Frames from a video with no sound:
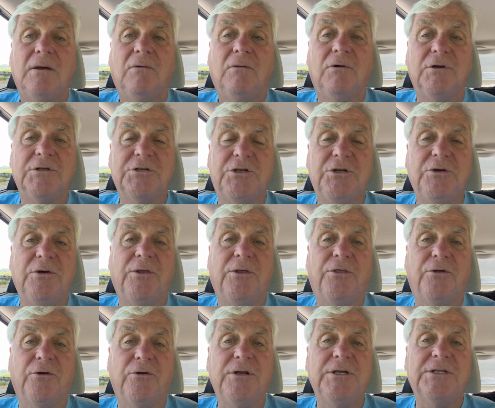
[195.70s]
was do a
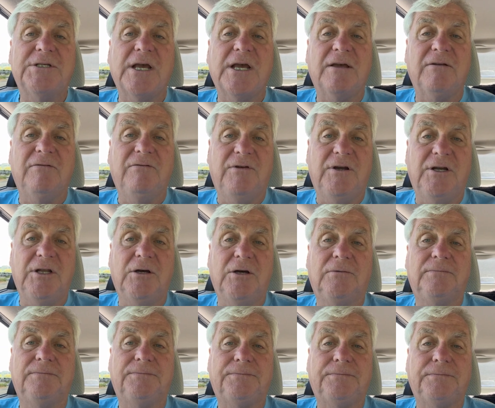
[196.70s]
30 second
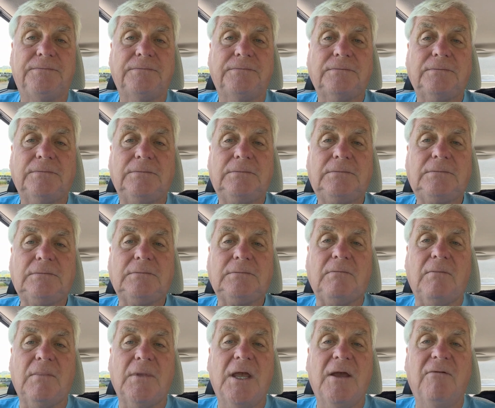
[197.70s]
video
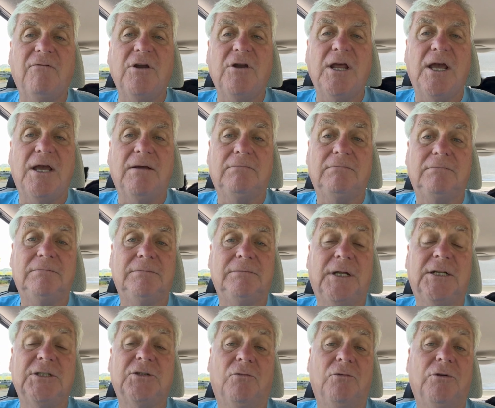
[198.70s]
every day.
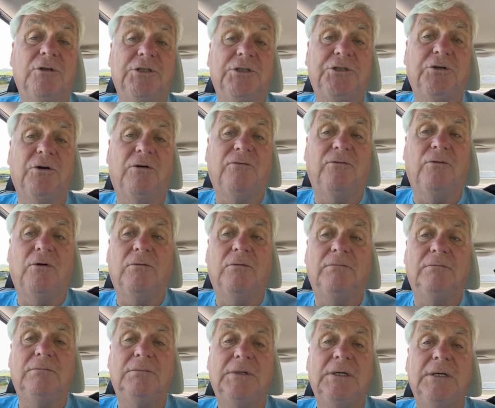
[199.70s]
That's a really short form.
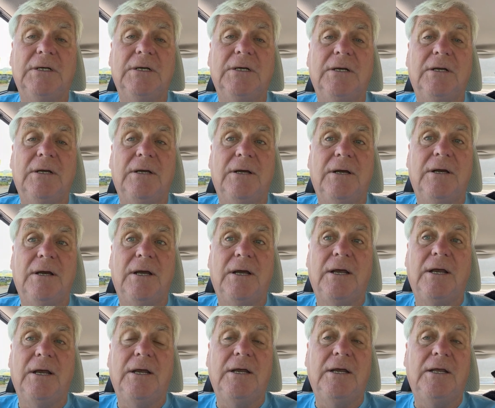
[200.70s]

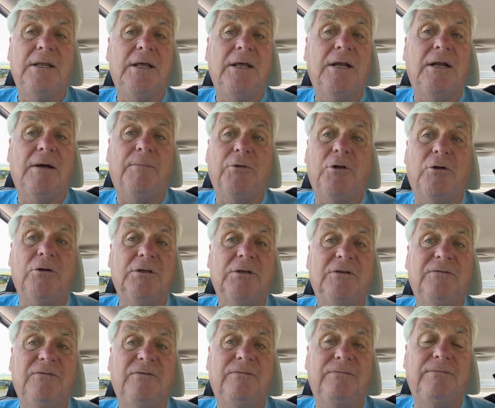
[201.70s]
And then upload it
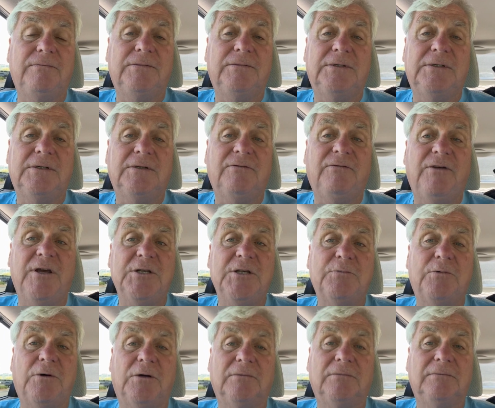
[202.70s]
to, to
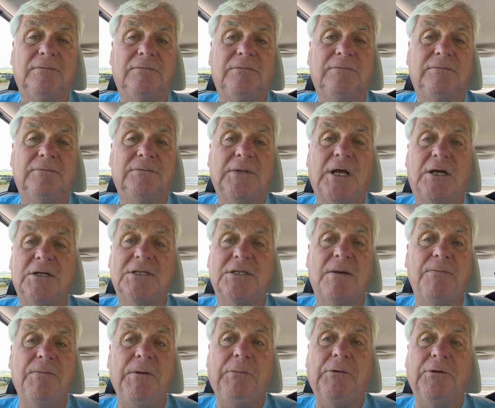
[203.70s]
Facebook. Now,
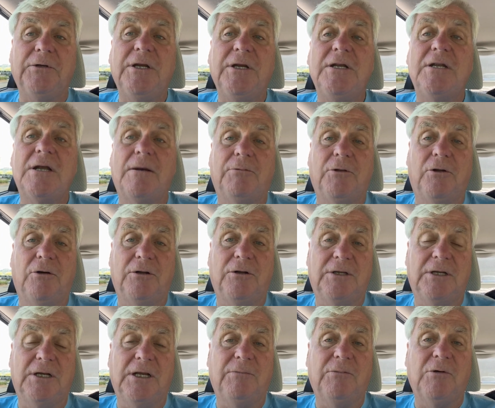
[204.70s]
some people didn't upload
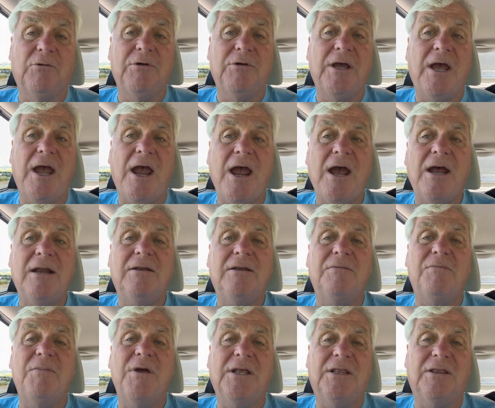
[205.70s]
it today, but we had
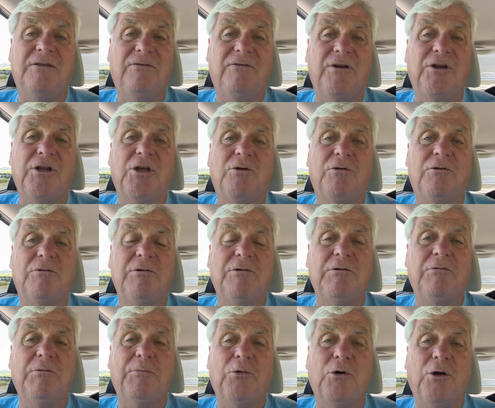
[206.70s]
to make the video and
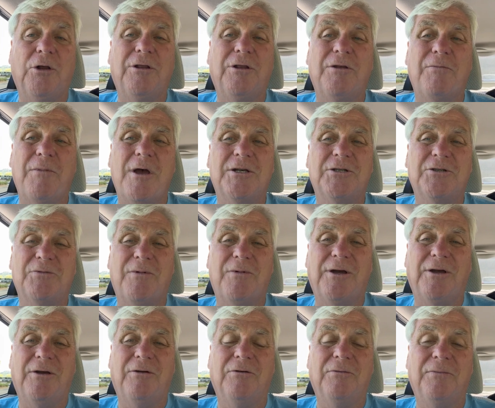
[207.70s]
we would put it in the
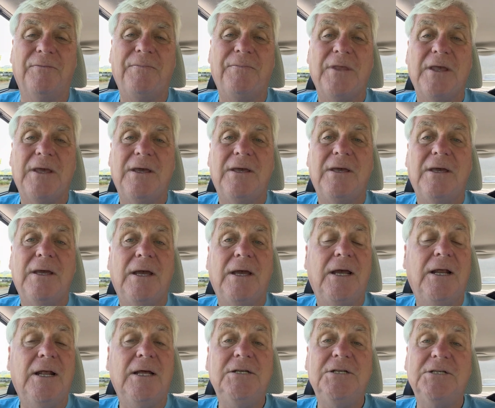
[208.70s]
mastermind group.
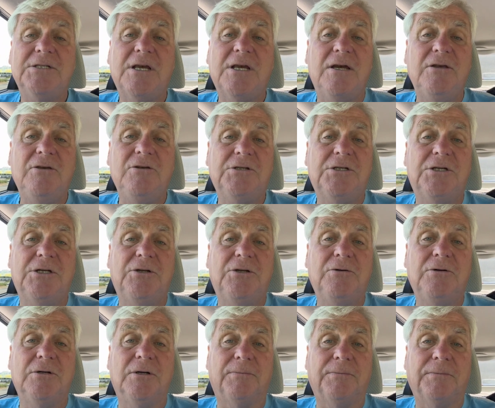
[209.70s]
And I just got used to
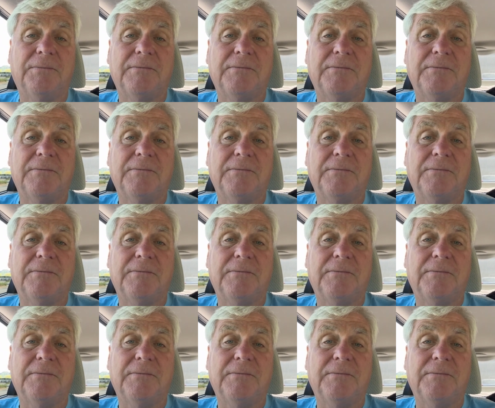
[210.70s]
doing them.